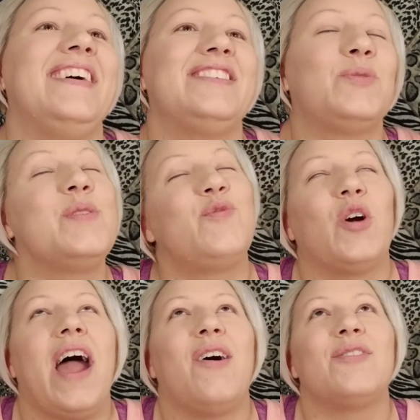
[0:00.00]

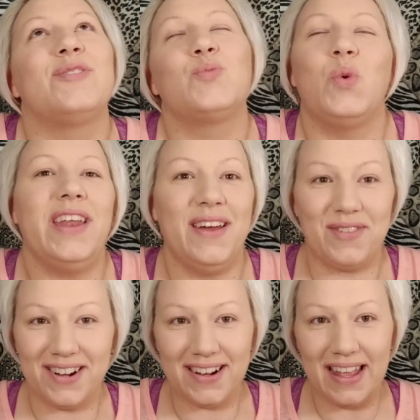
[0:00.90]
24 hours,
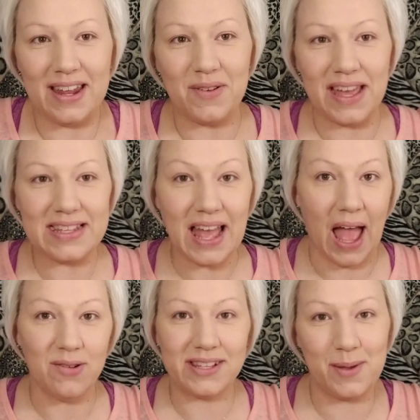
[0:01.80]
whatever. Anyways,
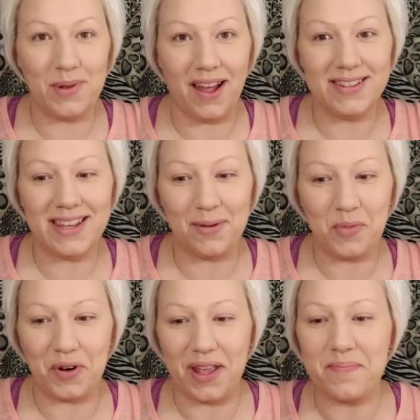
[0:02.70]
I will keep it on till
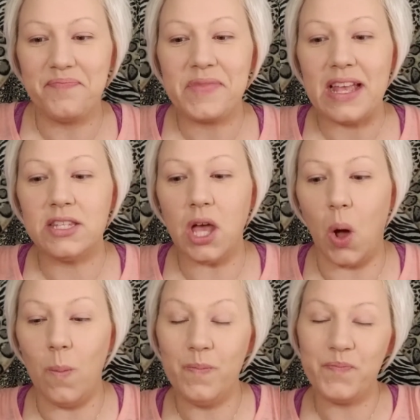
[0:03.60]
morning. So